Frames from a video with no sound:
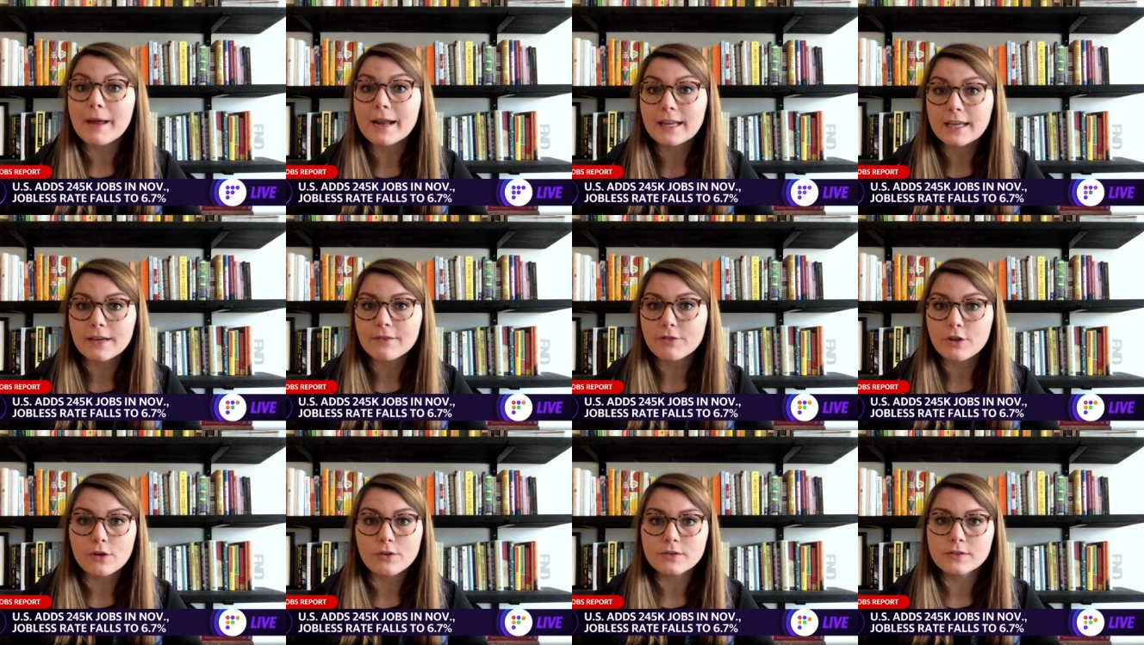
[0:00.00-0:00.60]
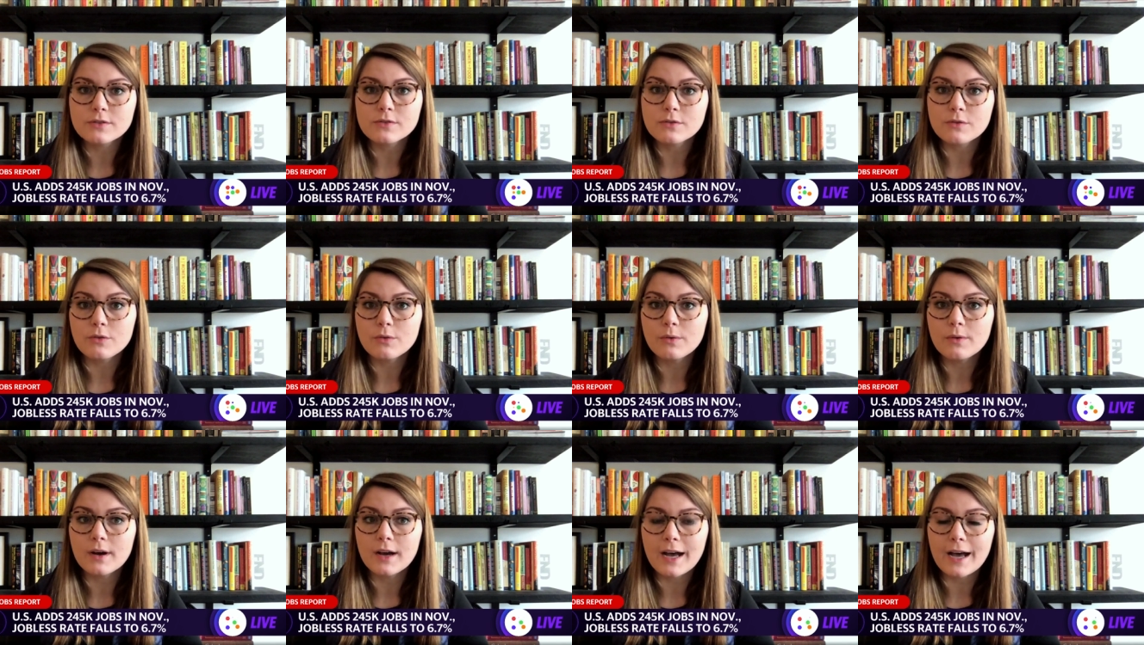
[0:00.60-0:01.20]
Many of those
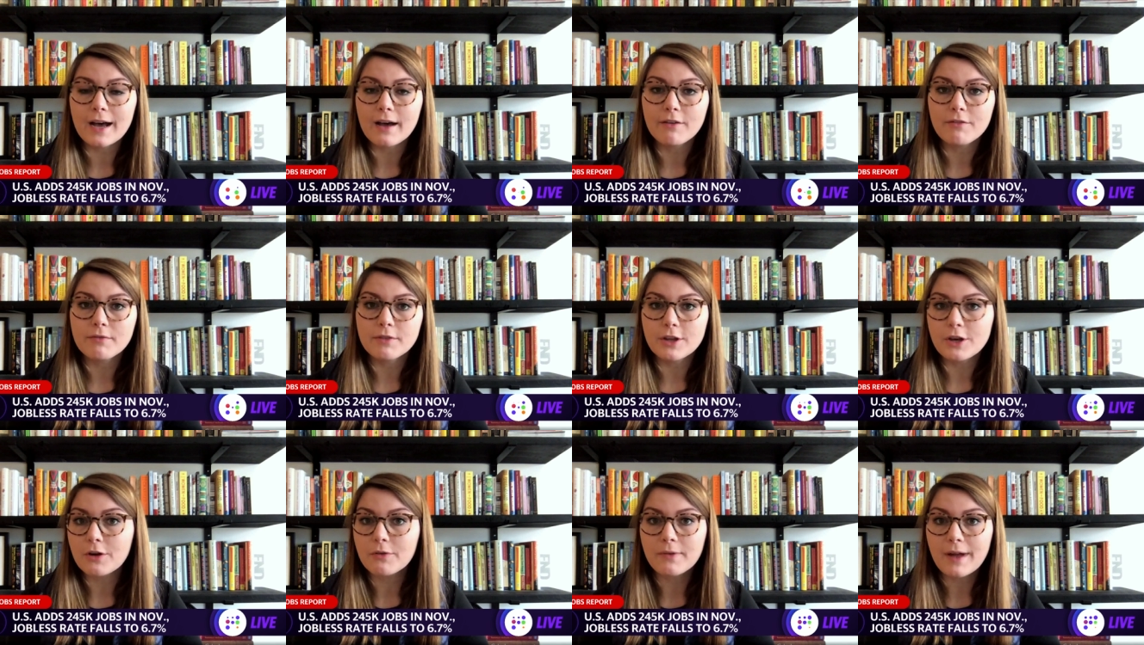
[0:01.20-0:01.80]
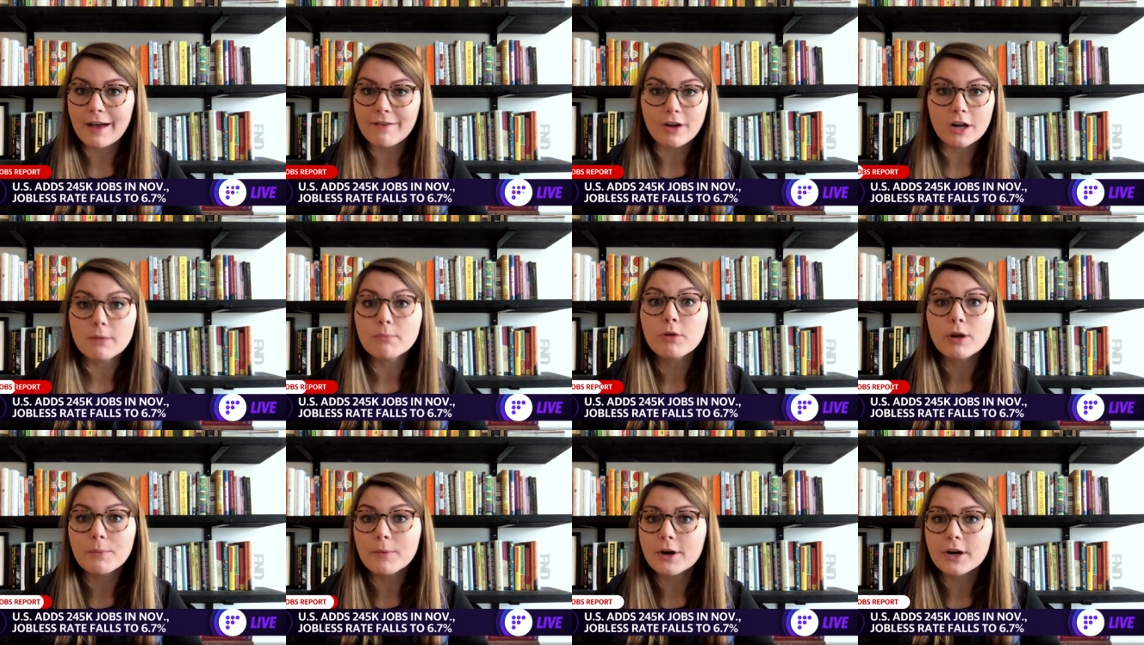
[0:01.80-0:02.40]
who uh, you know have
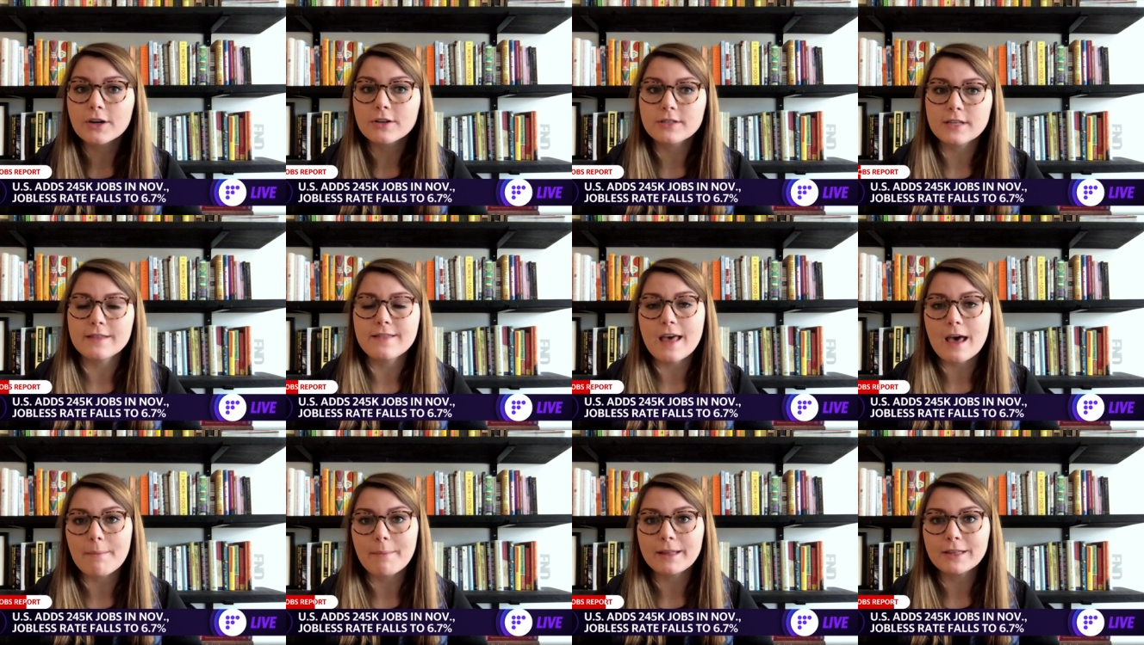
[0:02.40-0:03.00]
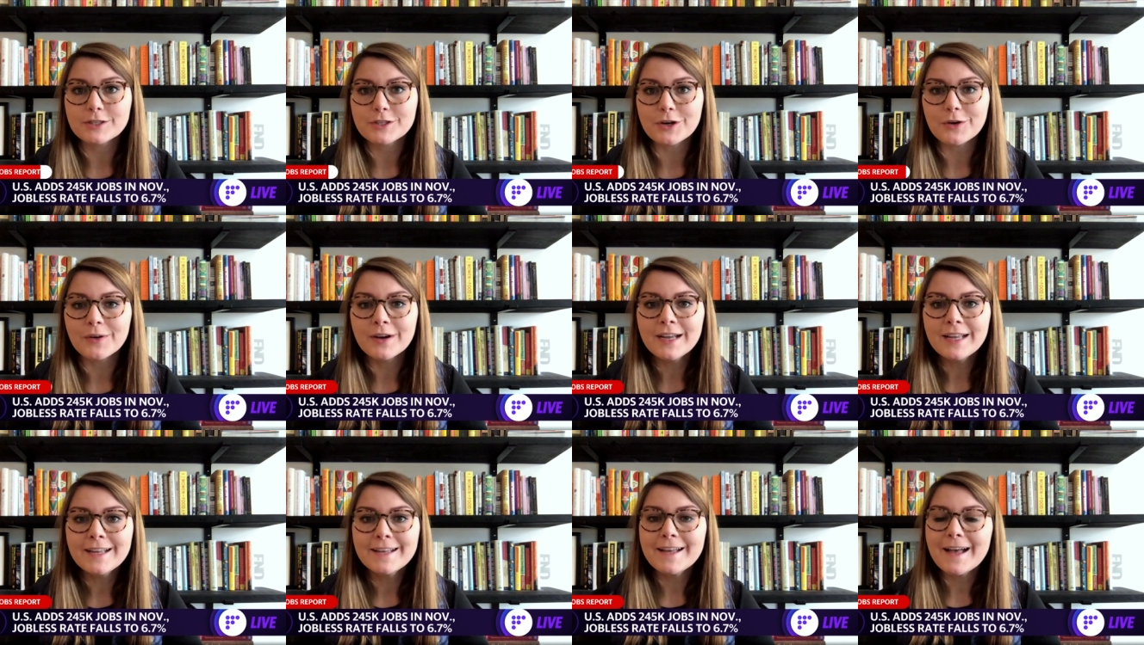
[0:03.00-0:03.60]
unemployed workers in them, and
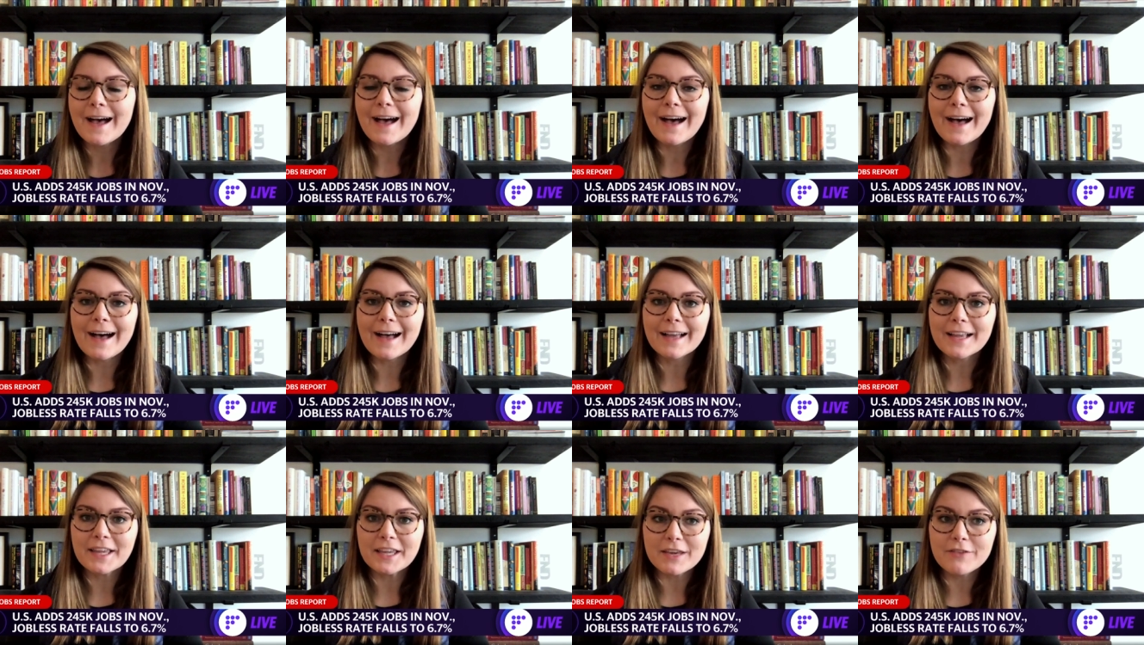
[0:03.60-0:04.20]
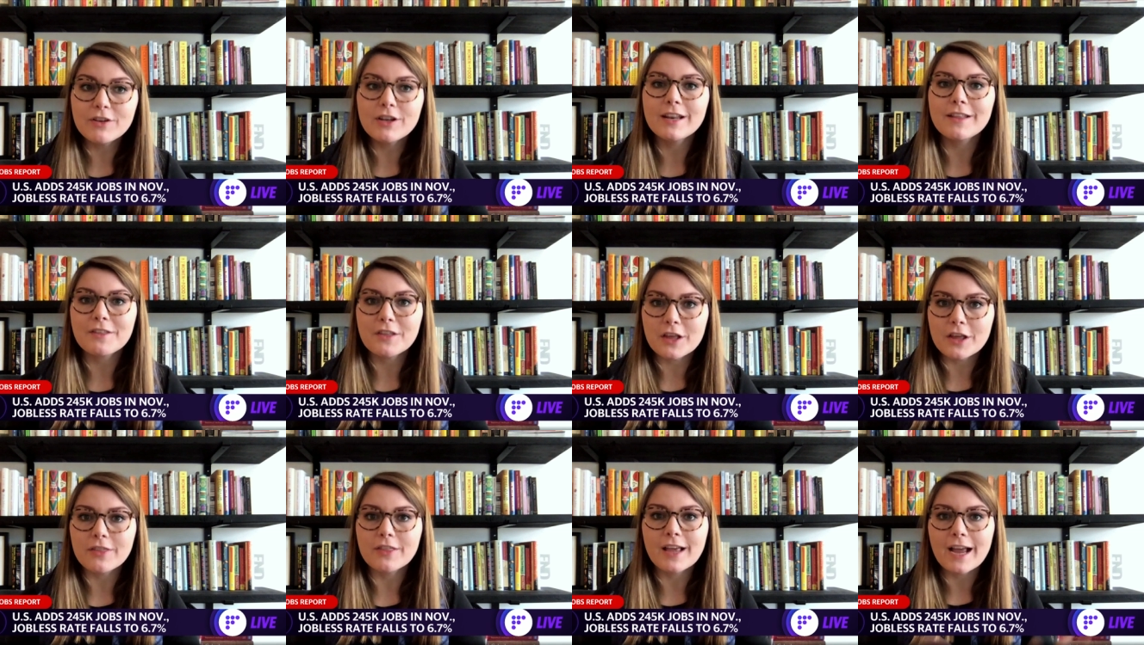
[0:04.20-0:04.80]
so uh, given
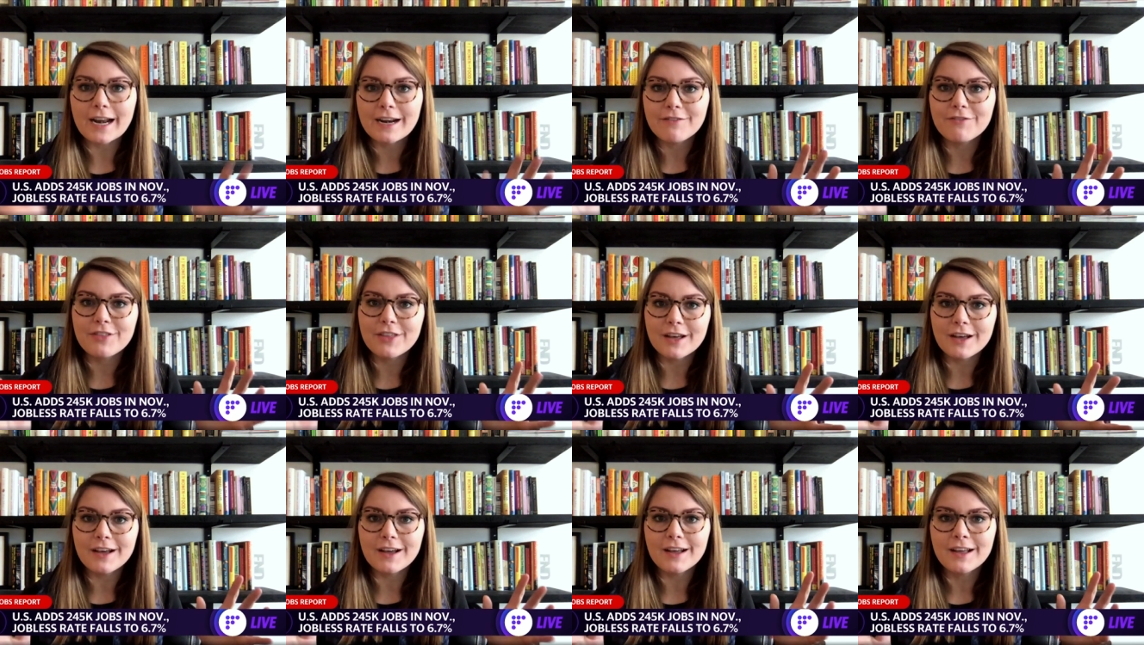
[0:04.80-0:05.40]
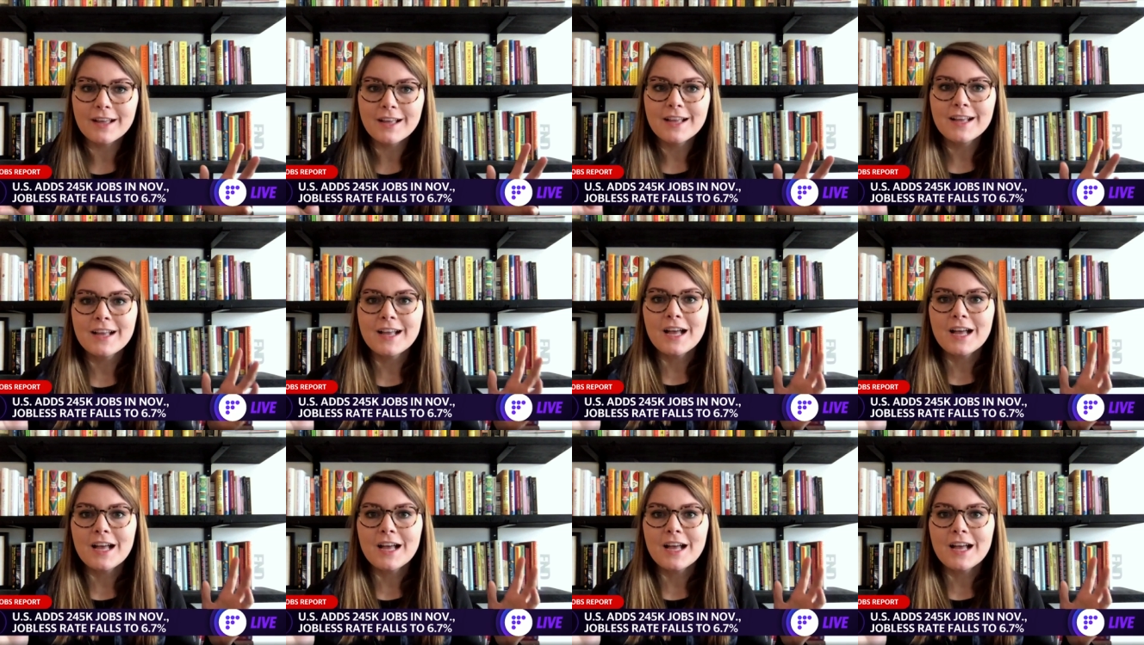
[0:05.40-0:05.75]
kind of the